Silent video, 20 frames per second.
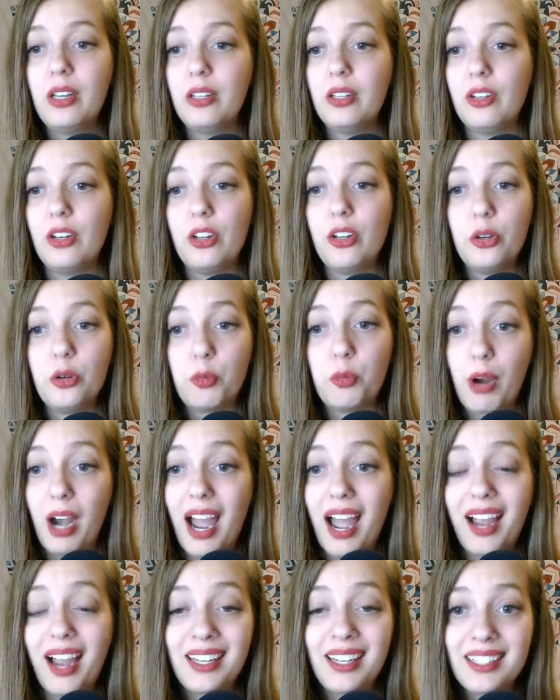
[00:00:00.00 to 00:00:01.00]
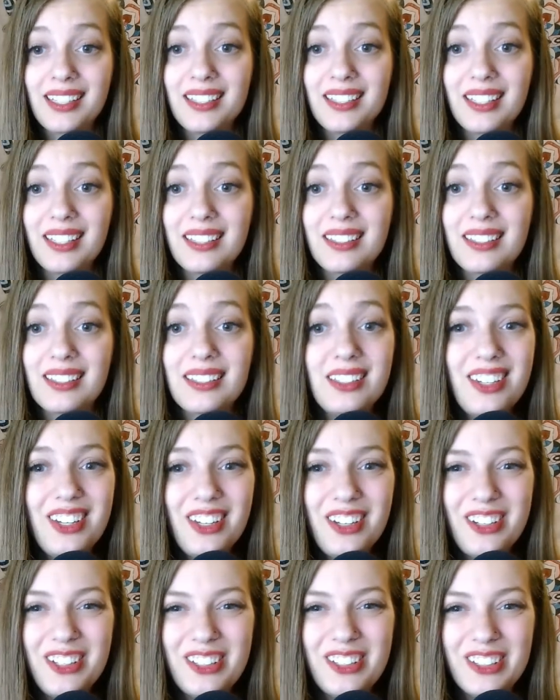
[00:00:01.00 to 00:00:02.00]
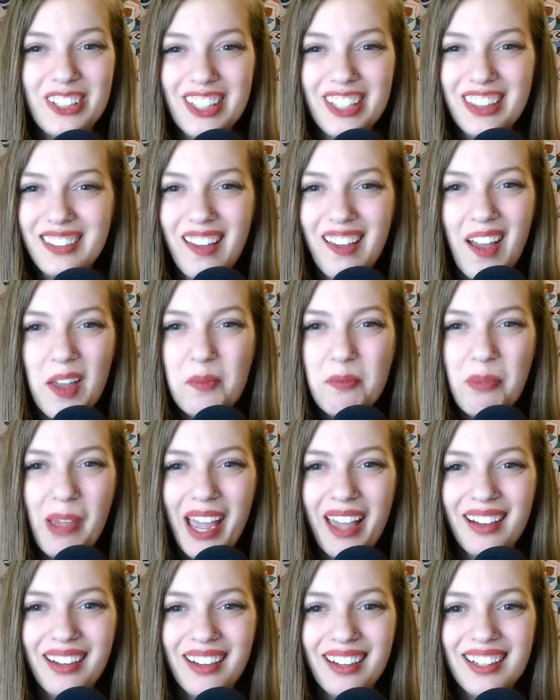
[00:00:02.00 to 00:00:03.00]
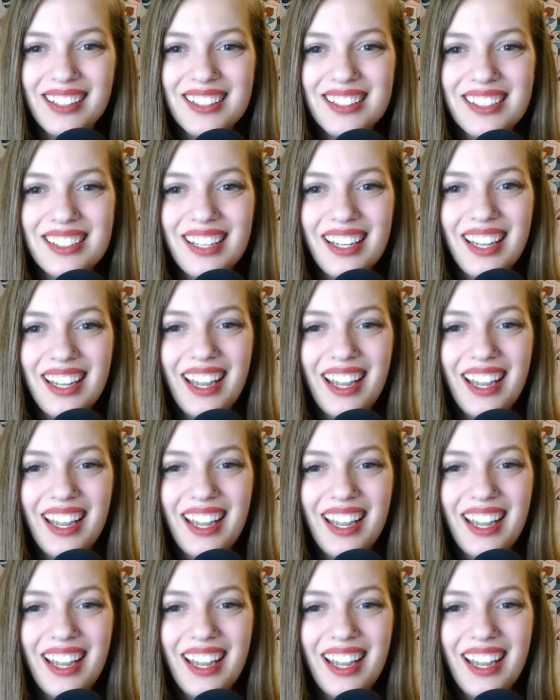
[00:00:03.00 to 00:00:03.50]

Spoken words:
new practices, new thought patterns,